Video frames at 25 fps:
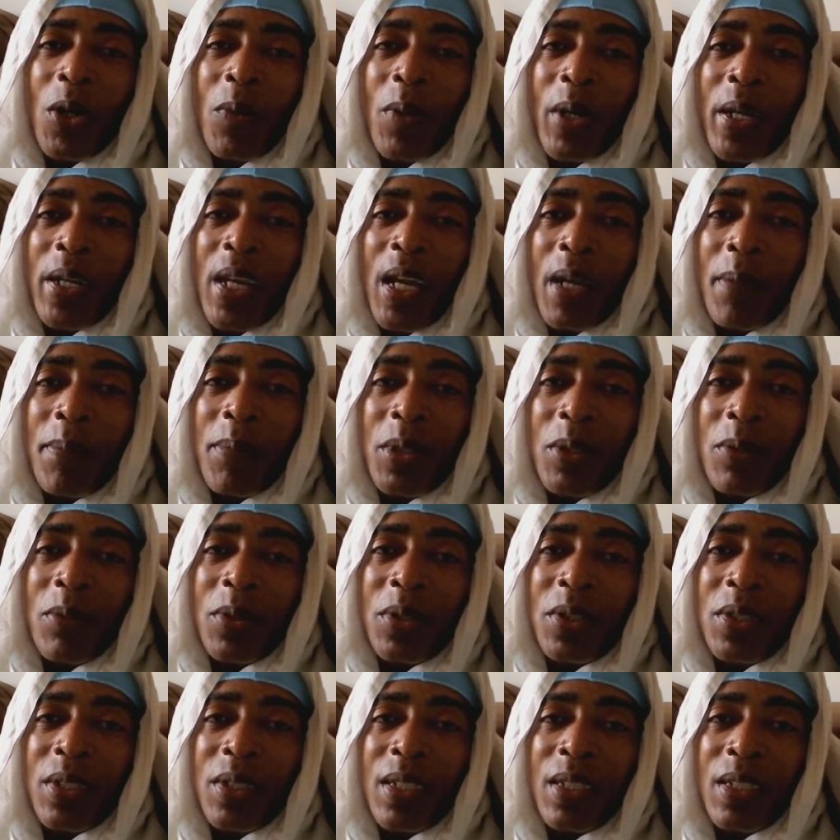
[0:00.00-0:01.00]
what happened
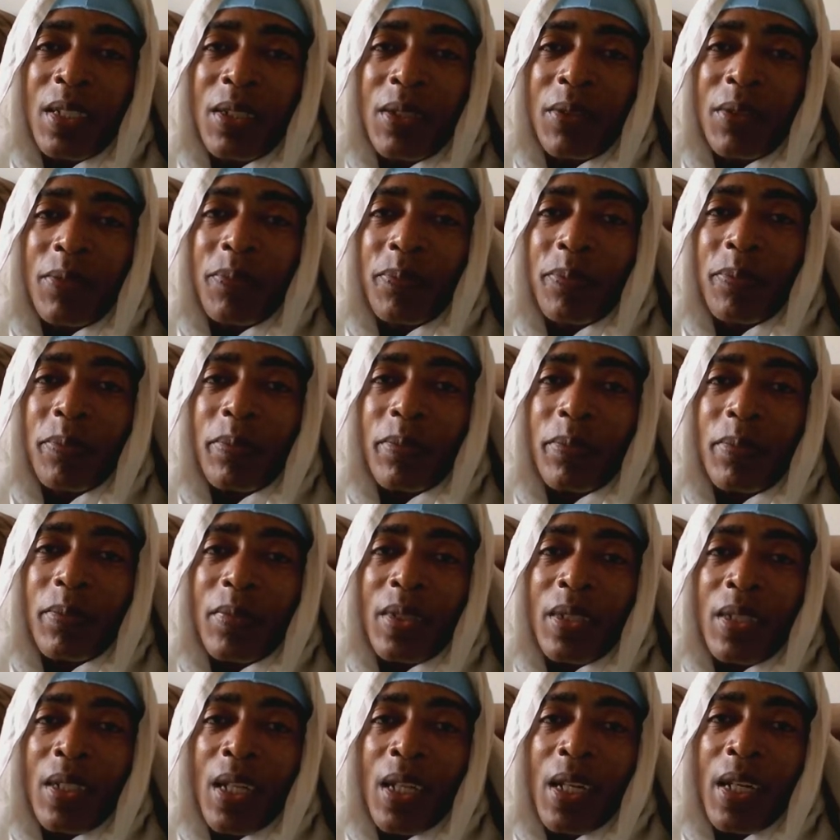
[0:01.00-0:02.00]
was this,
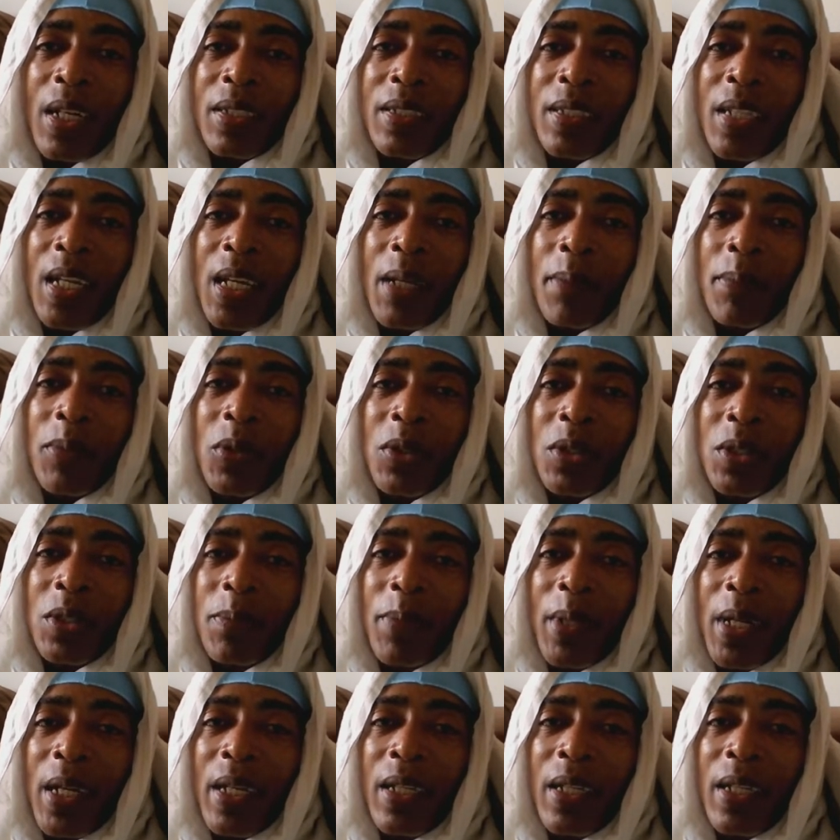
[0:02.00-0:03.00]
as time goes
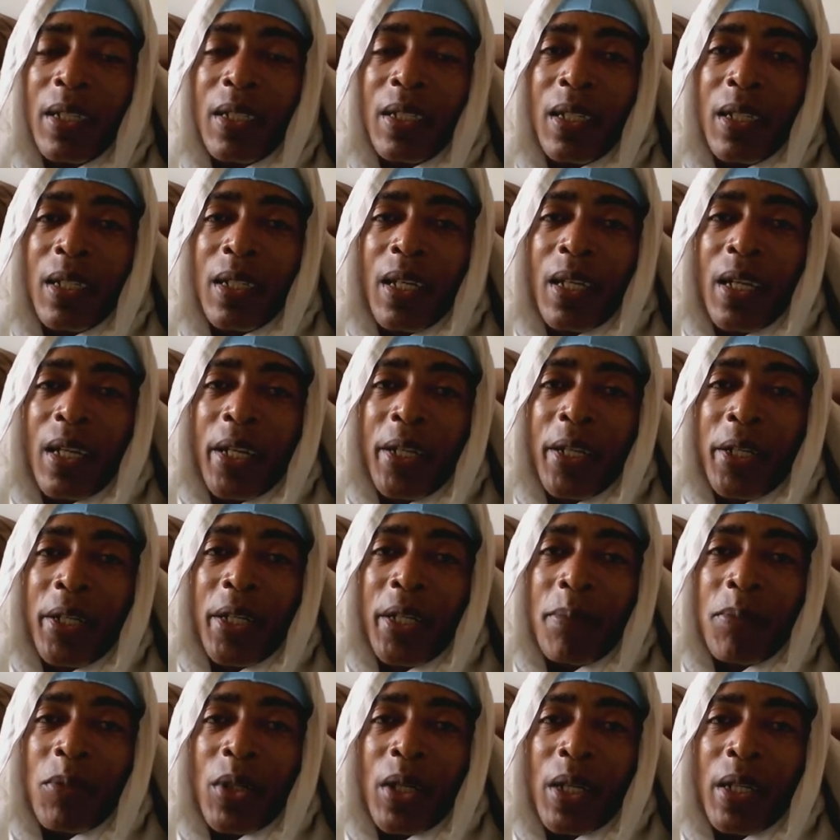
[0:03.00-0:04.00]
by,
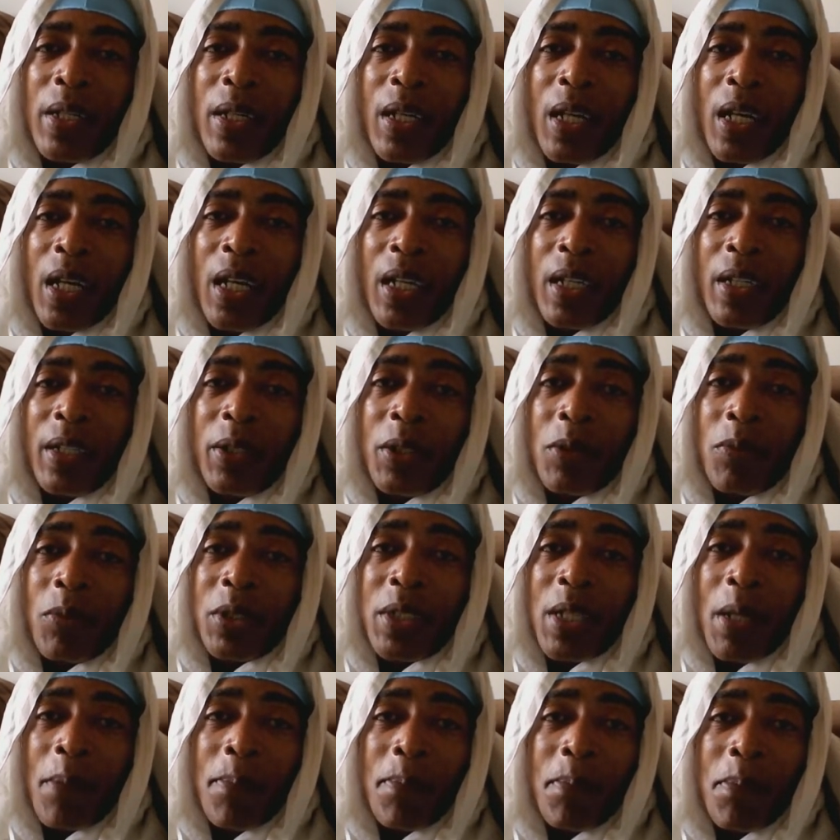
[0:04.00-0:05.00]
Nimrod he was
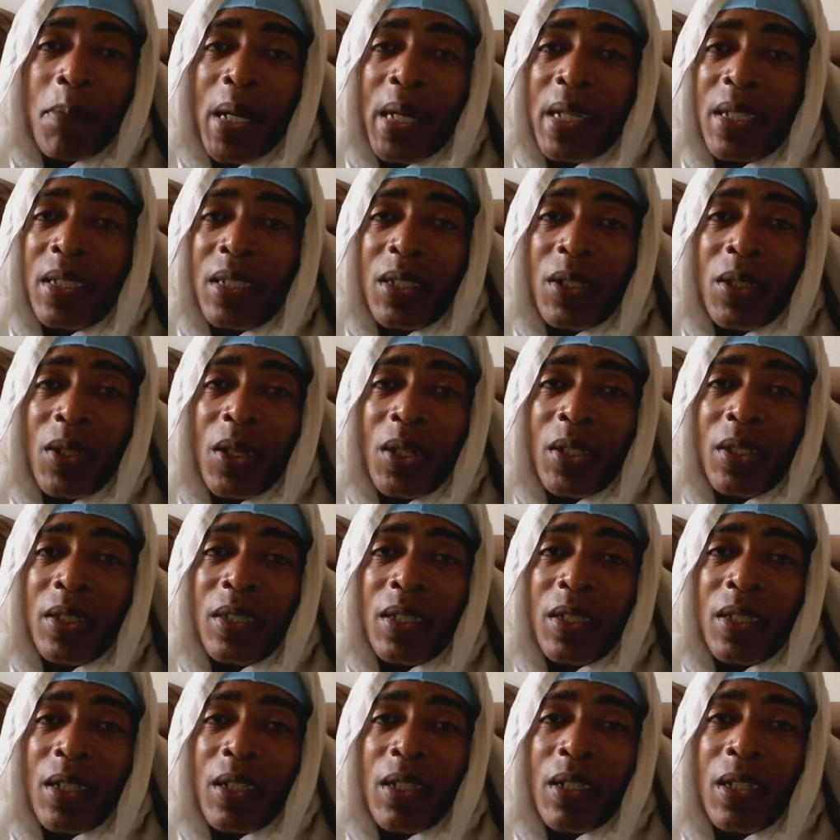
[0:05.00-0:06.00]
a mighty
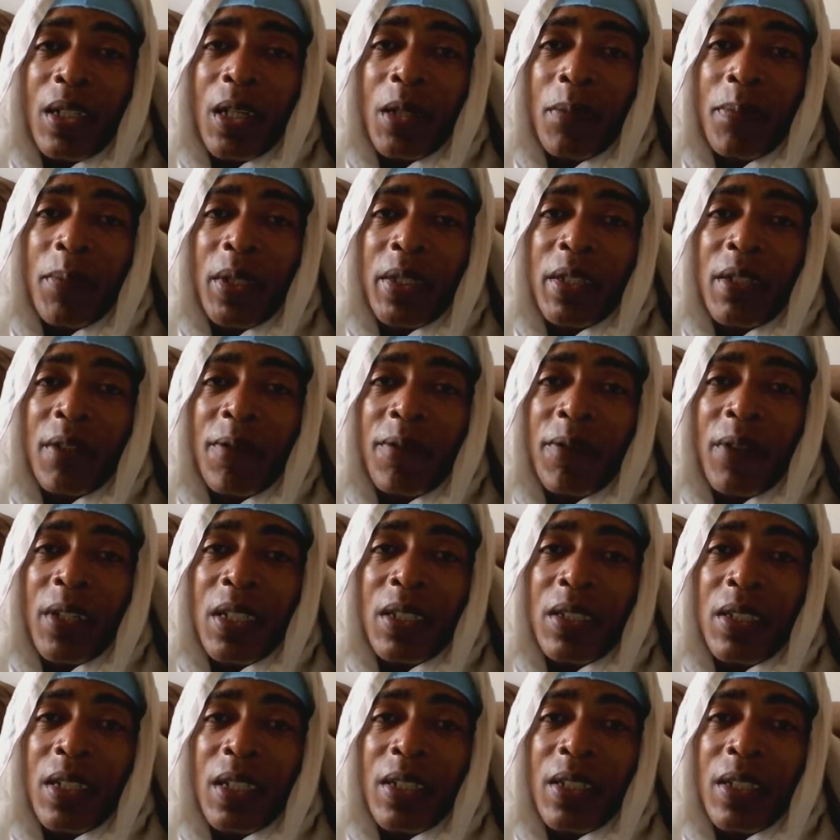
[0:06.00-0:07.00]
hunter upon the
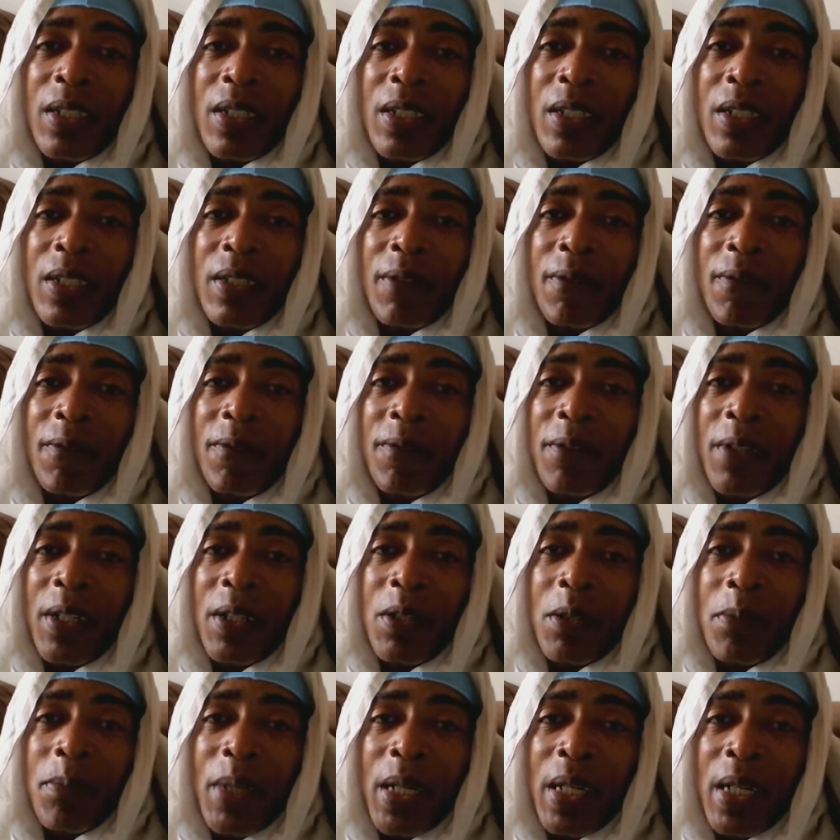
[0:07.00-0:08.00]
face of the earth,
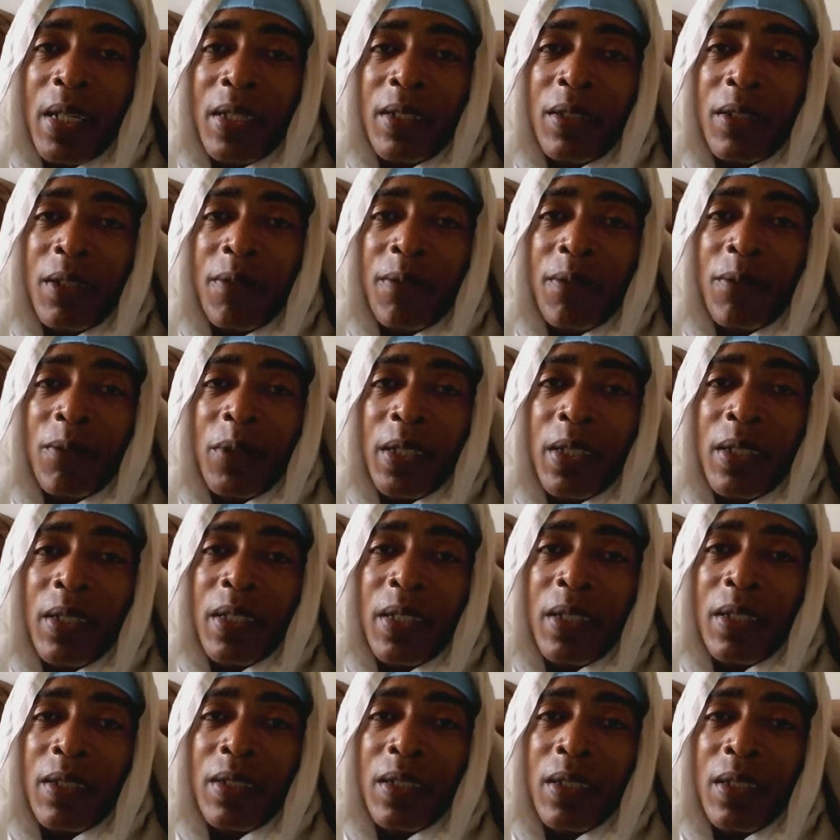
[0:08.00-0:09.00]
very mighty. You read
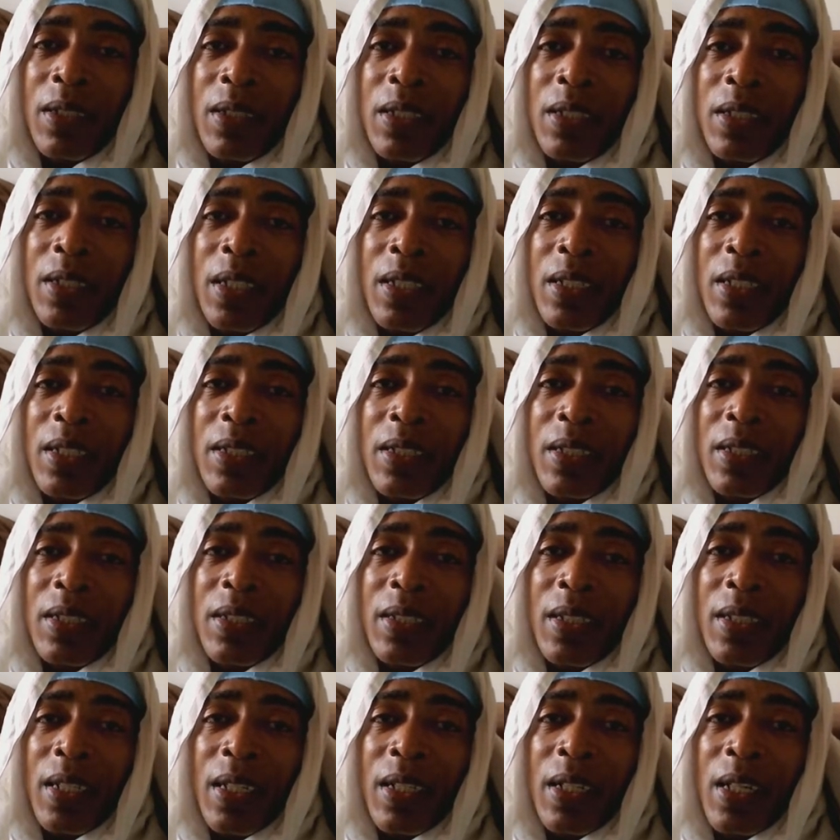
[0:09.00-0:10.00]
this in Genesis
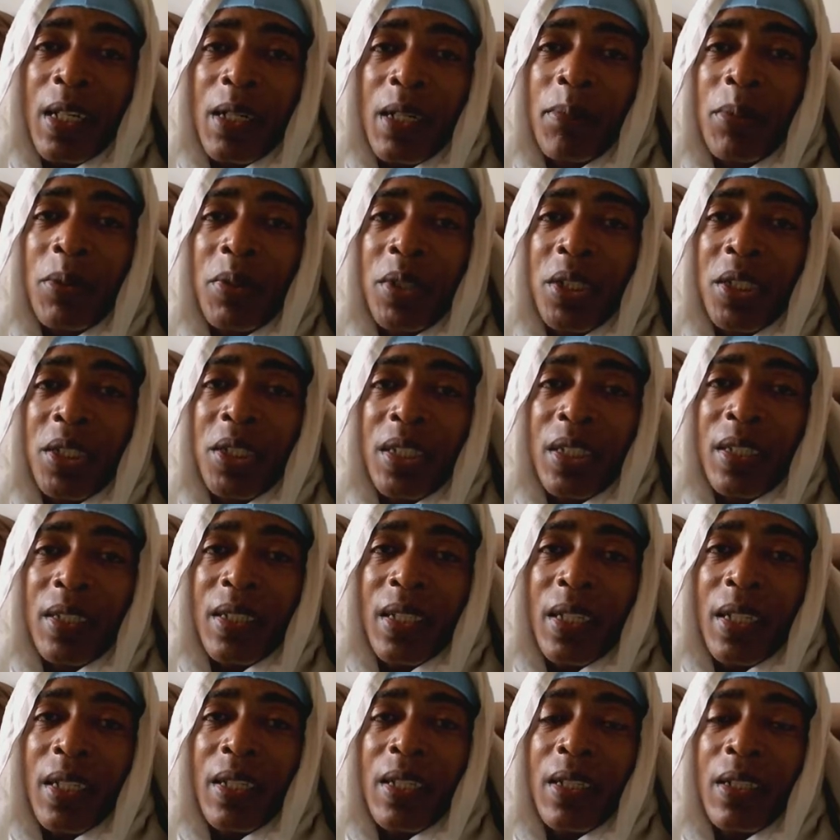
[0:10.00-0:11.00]
10 or Bereshit
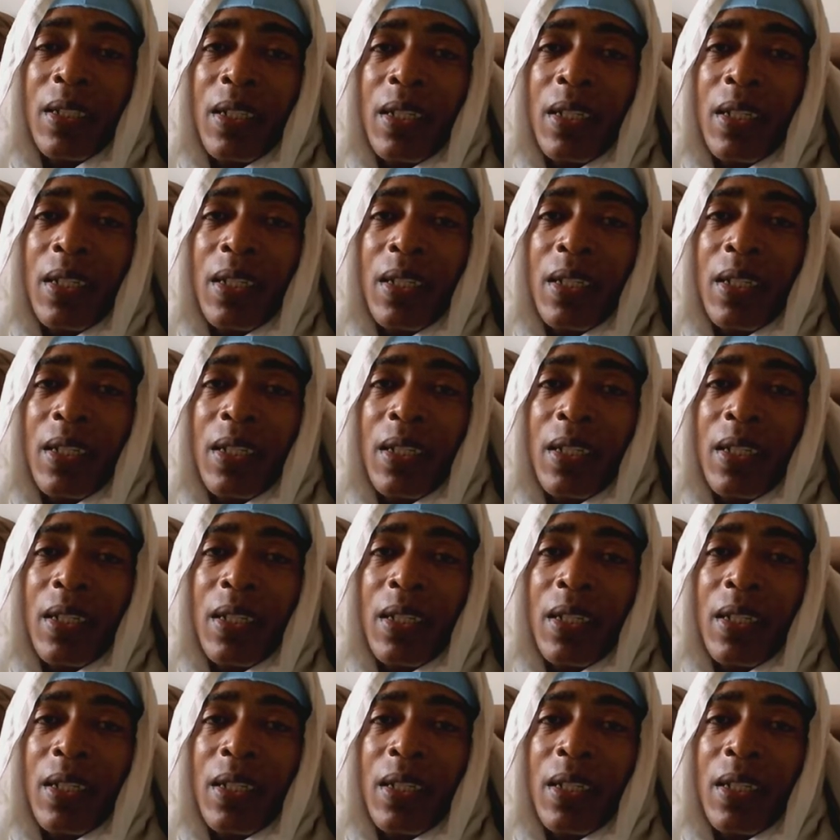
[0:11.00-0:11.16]
10,